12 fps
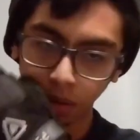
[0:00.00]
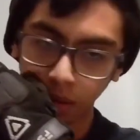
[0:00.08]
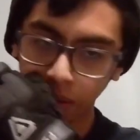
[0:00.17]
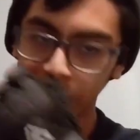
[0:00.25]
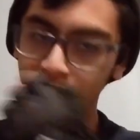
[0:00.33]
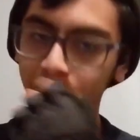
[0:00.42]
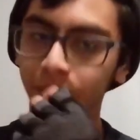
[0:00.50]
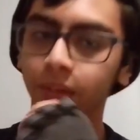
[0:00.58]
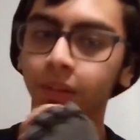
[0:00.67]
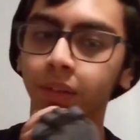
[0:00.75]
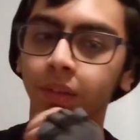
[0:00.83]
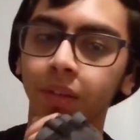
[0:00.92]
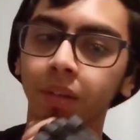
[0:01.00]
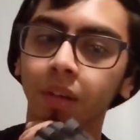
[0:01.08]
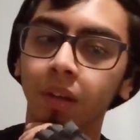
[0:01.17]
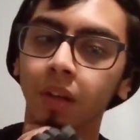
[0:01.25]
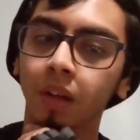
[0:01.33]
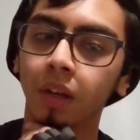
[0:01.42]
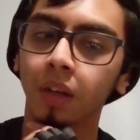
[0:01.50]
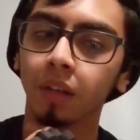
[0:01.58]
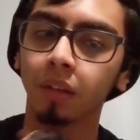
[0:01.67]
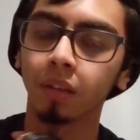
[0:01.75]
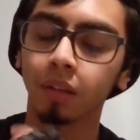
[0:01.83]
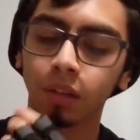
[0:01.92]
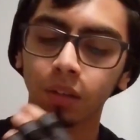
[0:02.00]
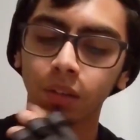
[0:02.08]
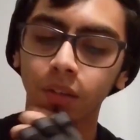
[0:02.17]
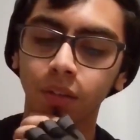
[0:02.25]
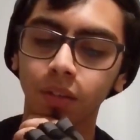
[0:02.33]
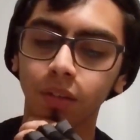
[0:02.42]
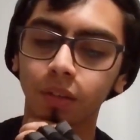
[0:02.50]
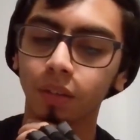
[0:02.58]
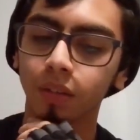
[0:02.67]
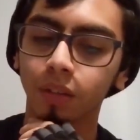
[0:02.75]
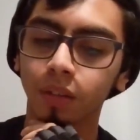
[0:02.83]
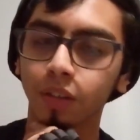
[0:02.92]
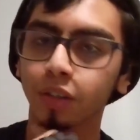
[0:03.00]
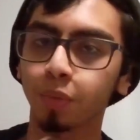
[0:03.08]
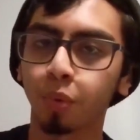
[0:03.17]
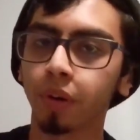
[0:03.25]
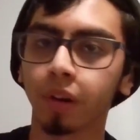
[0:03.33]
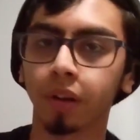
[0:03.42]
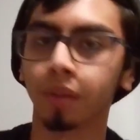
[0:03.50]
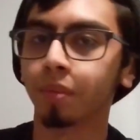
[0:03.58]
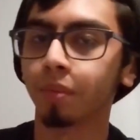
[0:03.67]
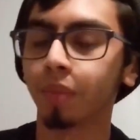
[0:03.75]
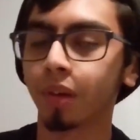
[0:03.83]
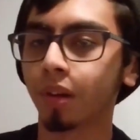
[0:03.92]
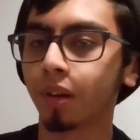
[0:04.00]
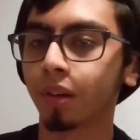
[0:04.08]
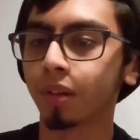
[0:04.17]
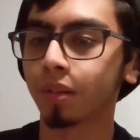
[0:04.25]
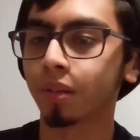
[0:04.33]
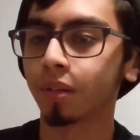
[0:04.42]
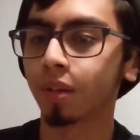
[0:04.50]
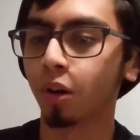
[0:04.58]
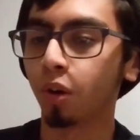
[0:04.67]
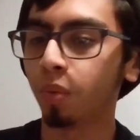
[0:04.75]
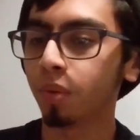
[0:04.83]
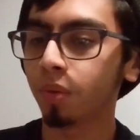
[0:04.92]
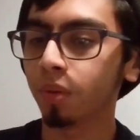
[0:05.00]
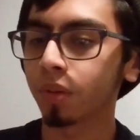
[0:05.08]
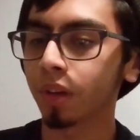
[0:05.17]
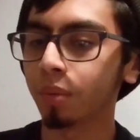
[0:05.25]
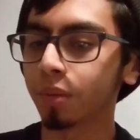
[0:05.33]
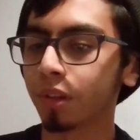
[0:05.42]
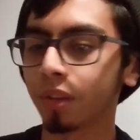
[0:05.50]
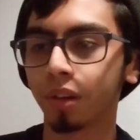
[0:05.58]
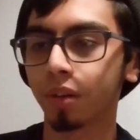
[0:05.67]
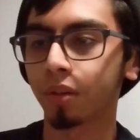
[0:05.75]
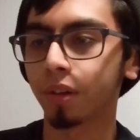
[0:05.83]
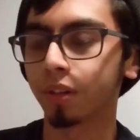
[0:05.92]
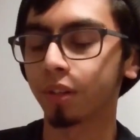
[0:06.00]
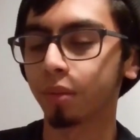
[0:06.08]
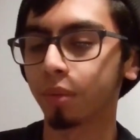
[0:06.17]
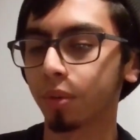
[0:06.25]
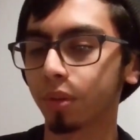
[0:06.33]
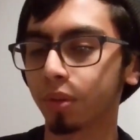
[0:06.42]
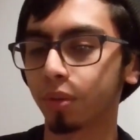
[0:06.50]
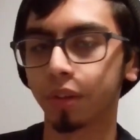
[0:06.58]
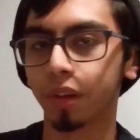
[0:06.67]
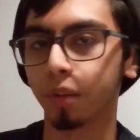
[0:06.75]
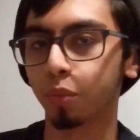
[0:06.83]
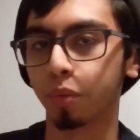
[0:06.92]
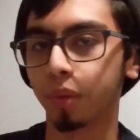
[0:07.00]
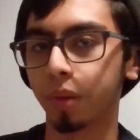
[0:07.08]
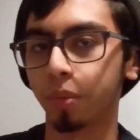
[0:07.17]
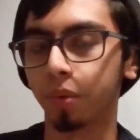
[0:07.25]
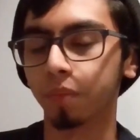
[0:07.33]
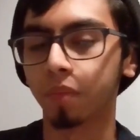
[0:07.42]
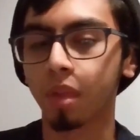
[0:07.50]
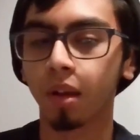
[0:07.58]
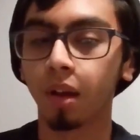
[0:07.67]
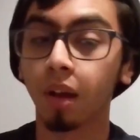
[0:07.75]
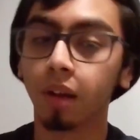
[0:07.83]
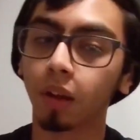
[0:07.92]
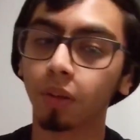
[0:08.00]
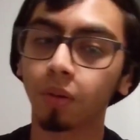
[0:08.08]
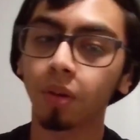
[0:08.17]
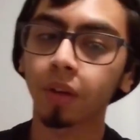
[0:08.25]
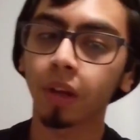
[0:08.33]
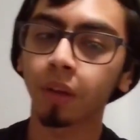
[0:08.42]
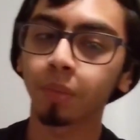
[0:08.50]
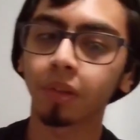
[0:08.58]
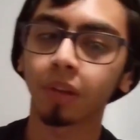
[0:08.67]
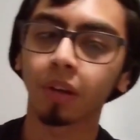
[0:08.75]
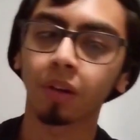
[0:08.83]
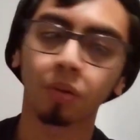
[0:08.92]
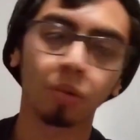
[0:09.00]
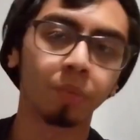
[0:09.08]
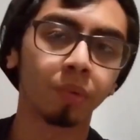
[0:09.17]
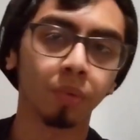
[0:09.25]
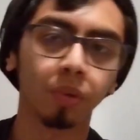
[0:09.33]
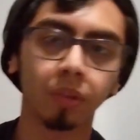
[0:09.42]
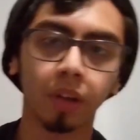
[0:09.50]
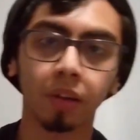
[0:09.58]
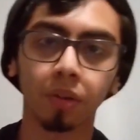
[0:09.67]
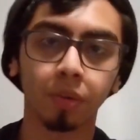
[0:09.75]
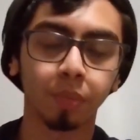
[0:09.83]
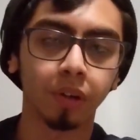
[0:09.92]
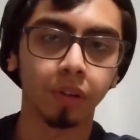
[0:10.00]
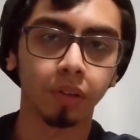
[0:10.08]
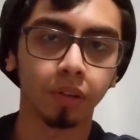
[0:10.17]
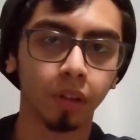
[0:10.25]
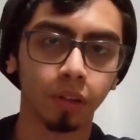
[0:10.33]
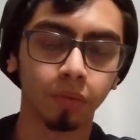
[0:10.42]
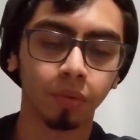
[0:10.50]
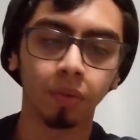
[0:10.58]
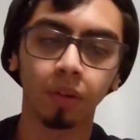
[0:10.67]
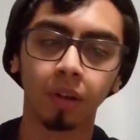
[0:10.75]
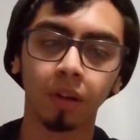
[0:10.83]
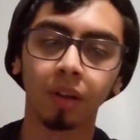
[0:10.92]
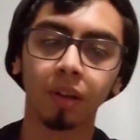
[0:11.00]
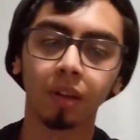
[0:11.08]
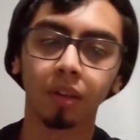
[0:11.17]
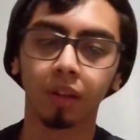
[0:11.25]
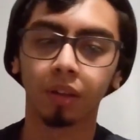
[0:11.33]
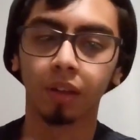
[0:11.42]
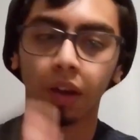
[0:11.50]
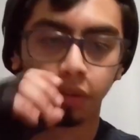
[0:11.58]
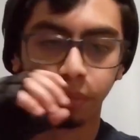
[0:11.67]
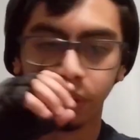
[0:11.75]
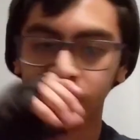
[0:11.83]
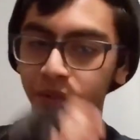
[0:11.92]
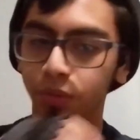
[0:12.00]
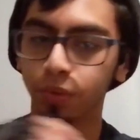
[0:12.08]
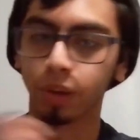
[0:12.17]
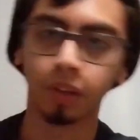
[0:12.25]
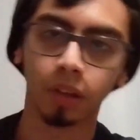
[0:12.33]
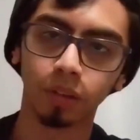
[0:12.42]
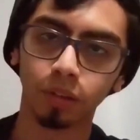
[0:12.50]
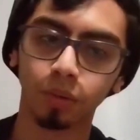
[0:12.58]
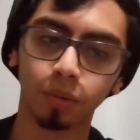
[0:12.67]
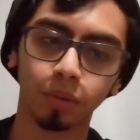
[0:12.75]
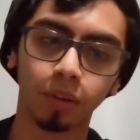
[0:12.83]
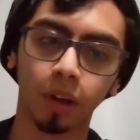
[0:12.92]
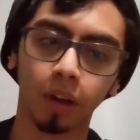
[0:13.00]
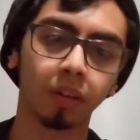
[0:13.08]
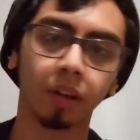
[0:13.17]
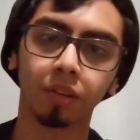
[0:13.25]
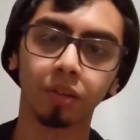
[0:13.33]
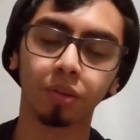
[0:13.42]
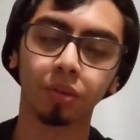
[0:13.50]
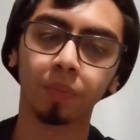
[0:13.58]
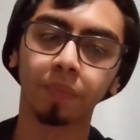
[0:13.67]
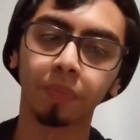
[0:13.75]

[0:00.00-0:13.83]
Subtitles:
And it's disappointing, because open world games in theory should be able to retain more people. Now, there are games that are open world and are pretty successful, like the aforementioned Red Dead 2, Dying Light 2,